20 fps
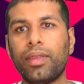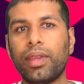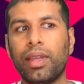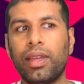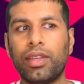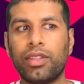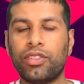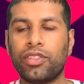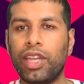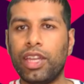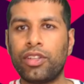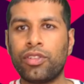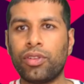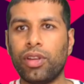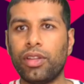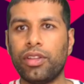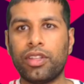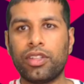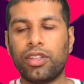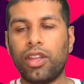et
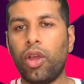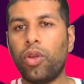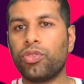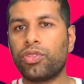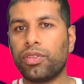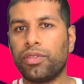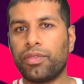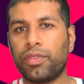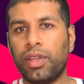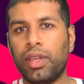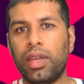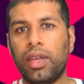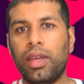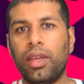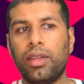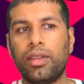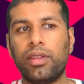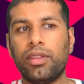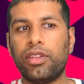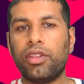cetera? There's loads of
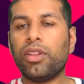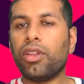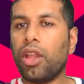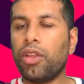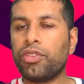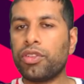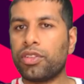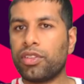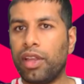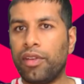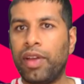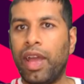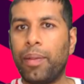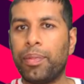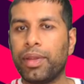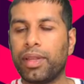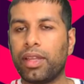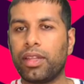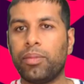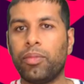loads of stuff
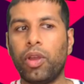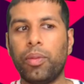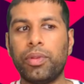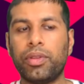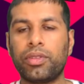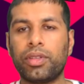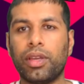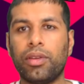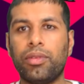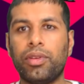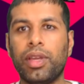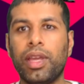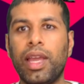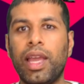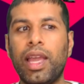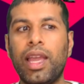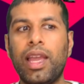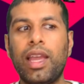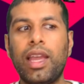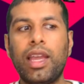happening at the moment. So,
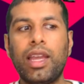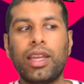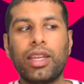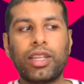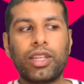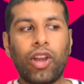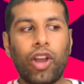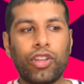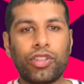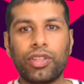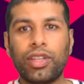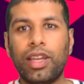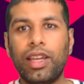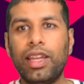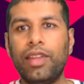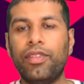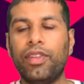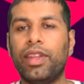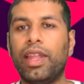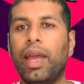guys, I'm going to
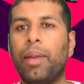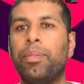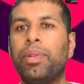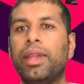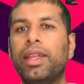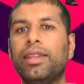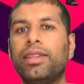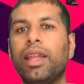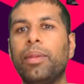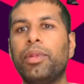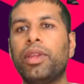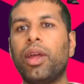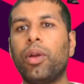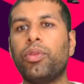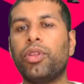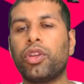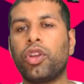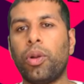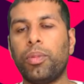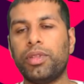leave it there. Please let me know in
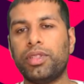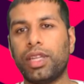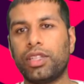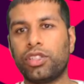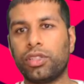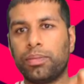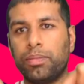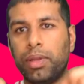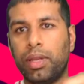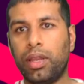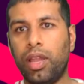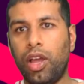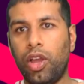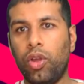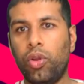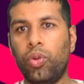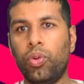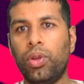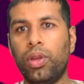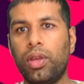the comment sections
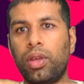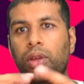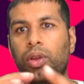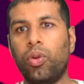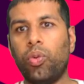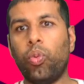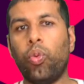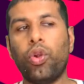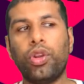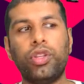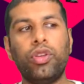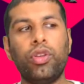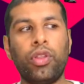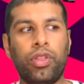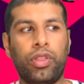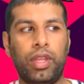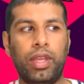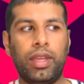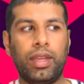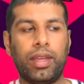below, what do you
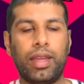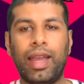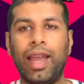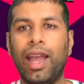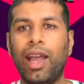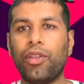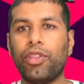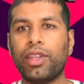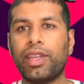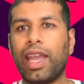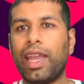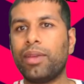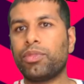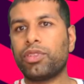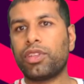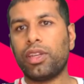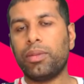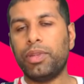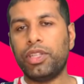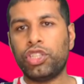think? How the
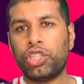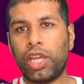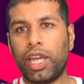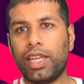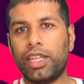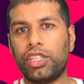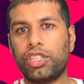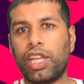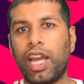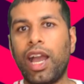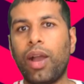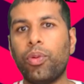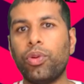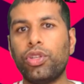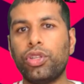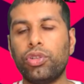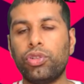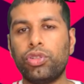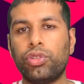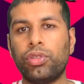game's going to be changed? How are
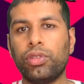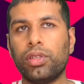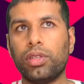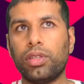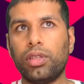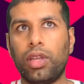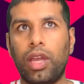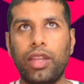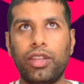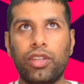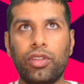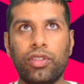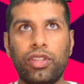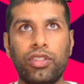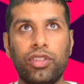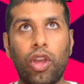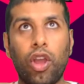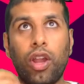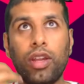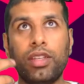you at your,
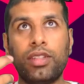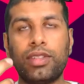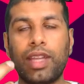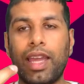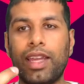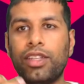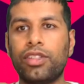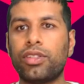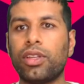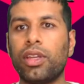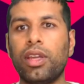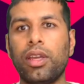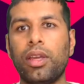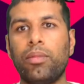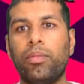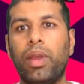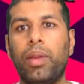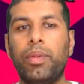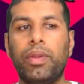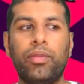this early stage?
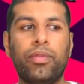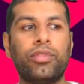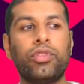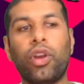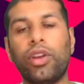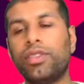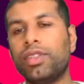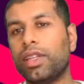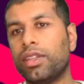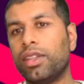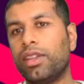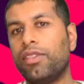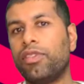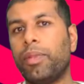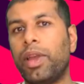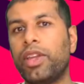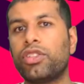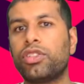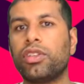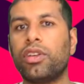Maybe dissecting the
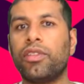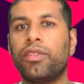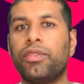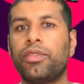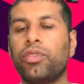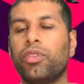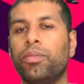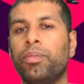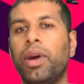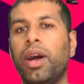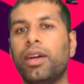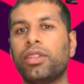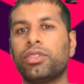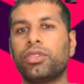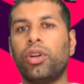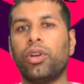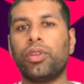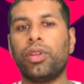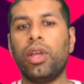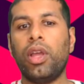information I've sort of passed
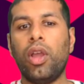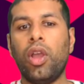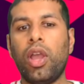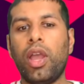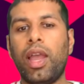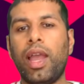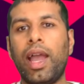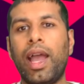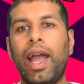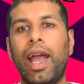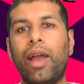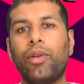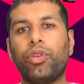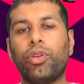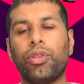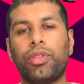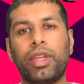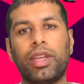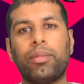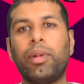on. How
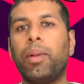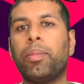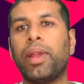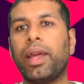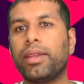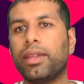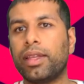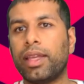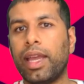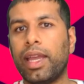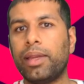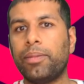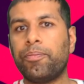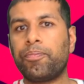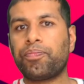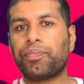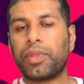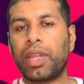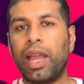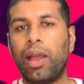you're thinking about playing the game?
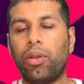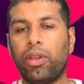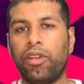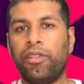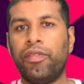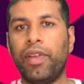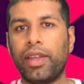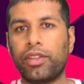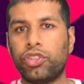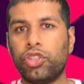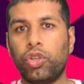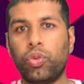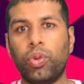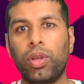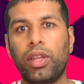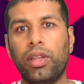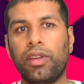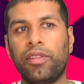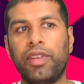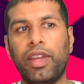How it affect you? Will
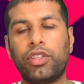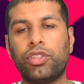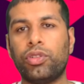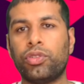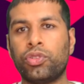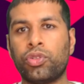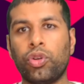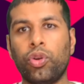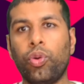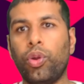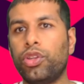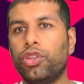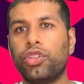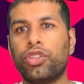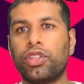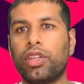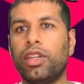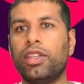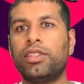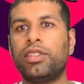it affect you at all? Are you
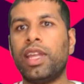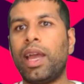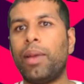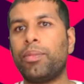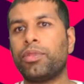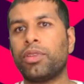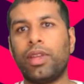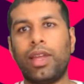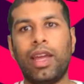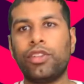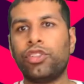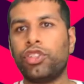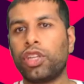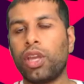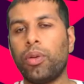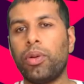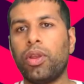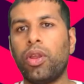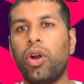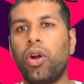just going to adapt as you
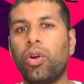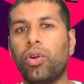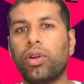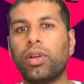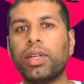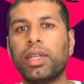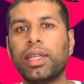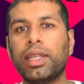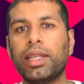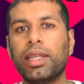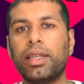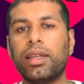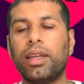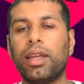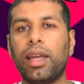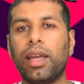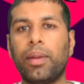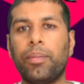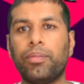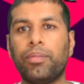go along?
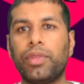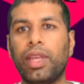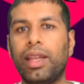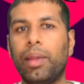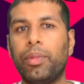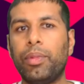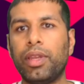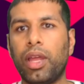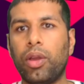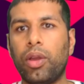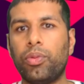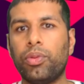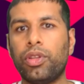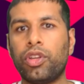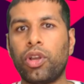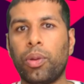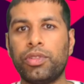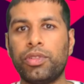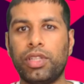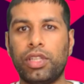Um, yeah, let me know in the
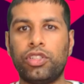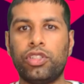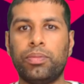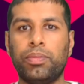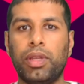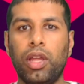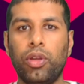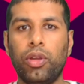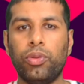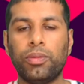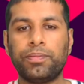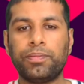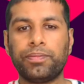comment sections below.